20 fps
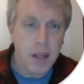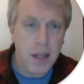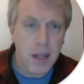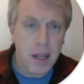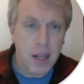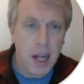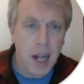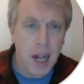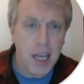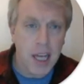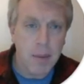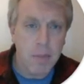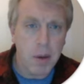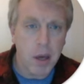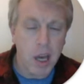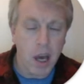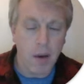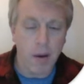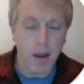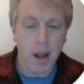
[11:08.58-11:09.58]
I'll keep it
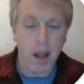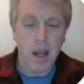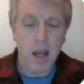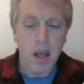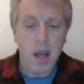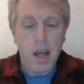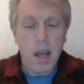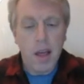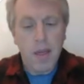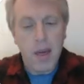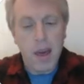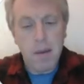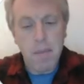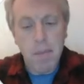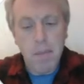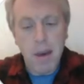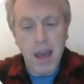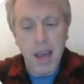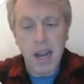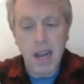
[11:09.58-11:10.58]
going. They
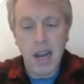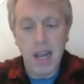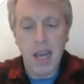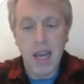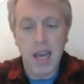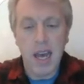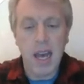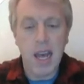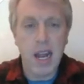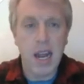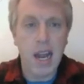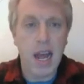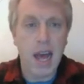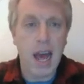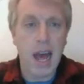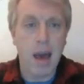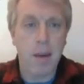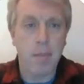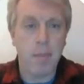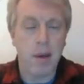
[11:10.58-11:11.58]
mainly
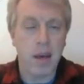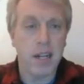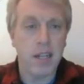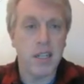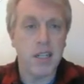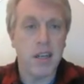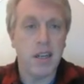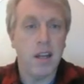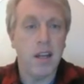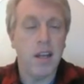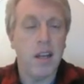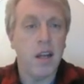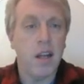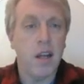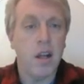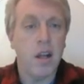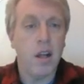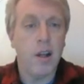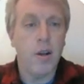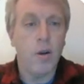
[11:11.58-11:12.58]
inhabit.
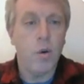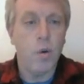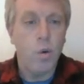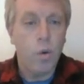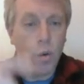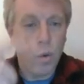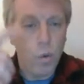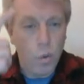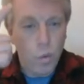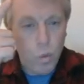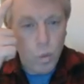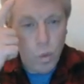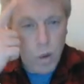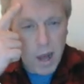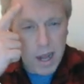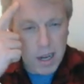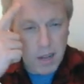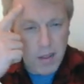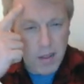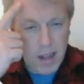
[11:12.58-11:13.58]
Where
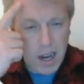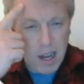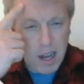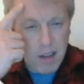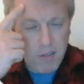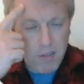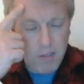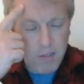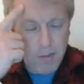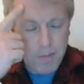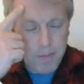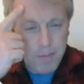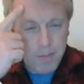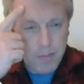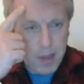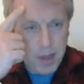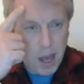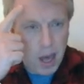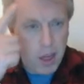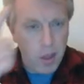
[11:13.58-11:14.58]
do they live?
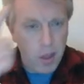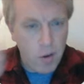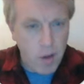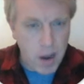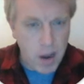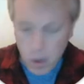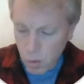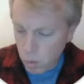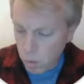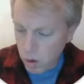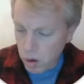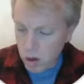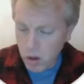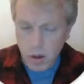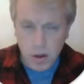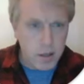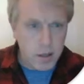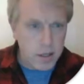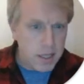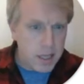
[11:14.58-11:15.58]
Are there any
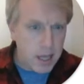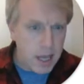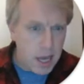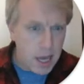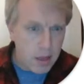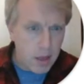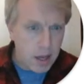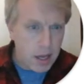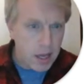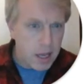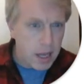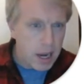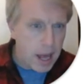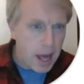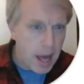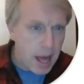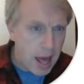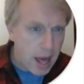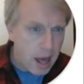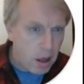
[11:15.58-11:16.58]
words here that can
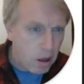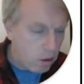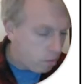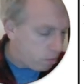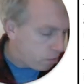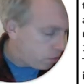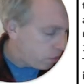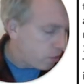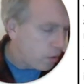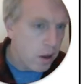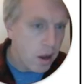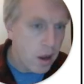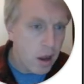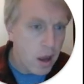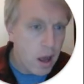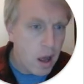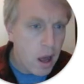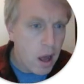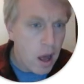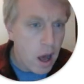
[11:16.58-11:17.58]
help?
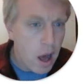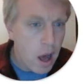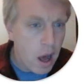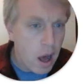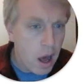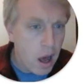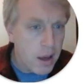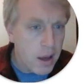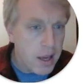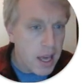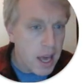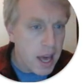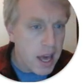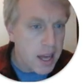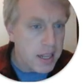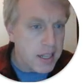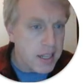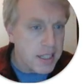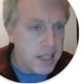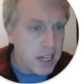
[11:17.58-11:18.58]

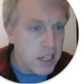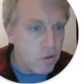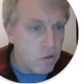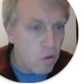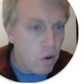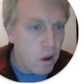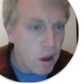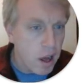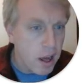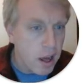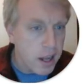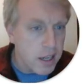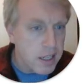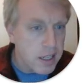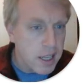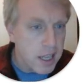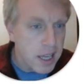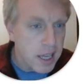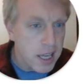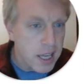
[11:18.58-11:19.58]
Yes, that's right.
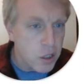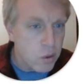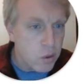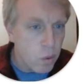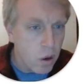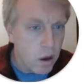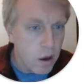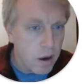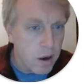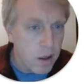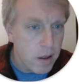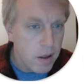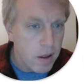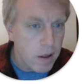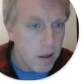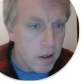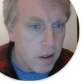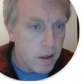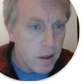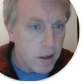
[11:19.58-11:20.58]
Here's one.
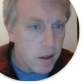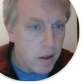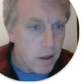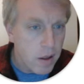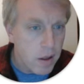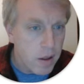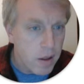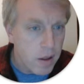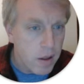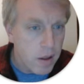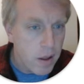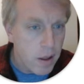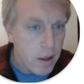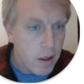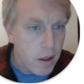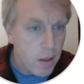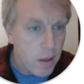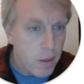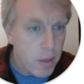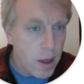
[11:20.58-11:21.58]

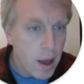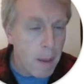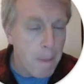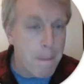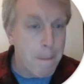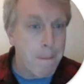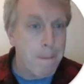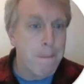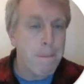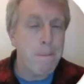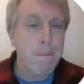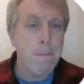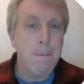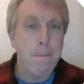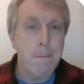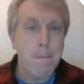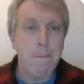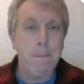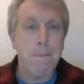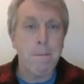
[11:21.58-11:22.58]
The
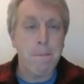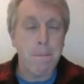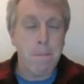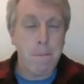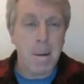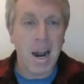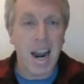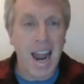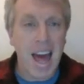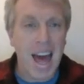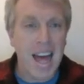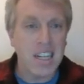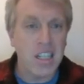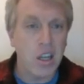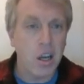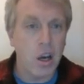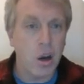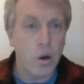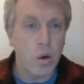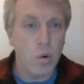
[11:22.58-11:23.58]

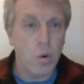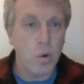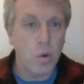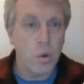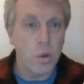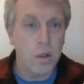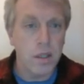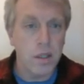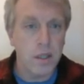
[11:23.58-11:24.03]
plateaus.